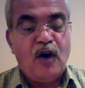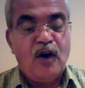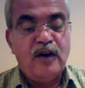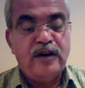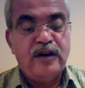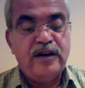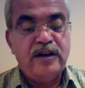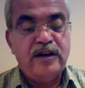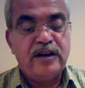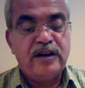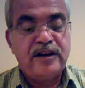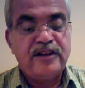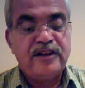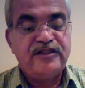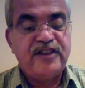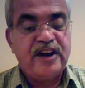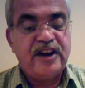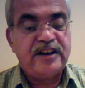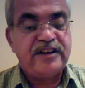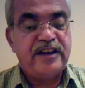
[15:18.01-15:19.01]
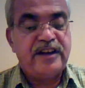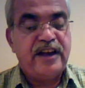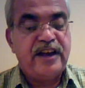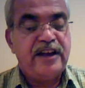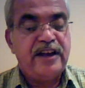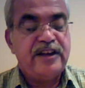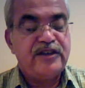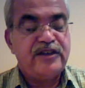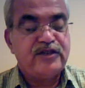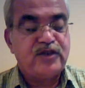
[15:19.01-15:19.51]
order rejecting
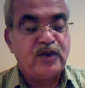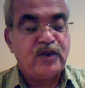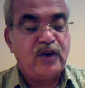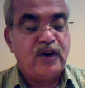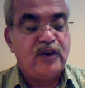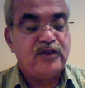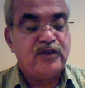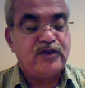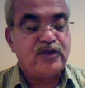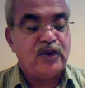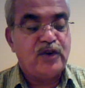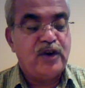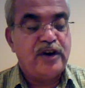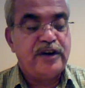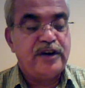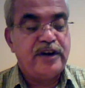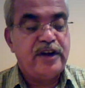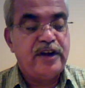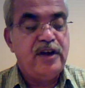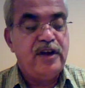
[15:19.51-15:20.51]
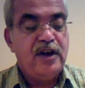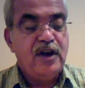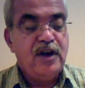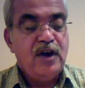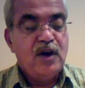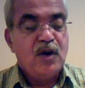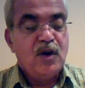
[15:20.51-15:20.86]
any surety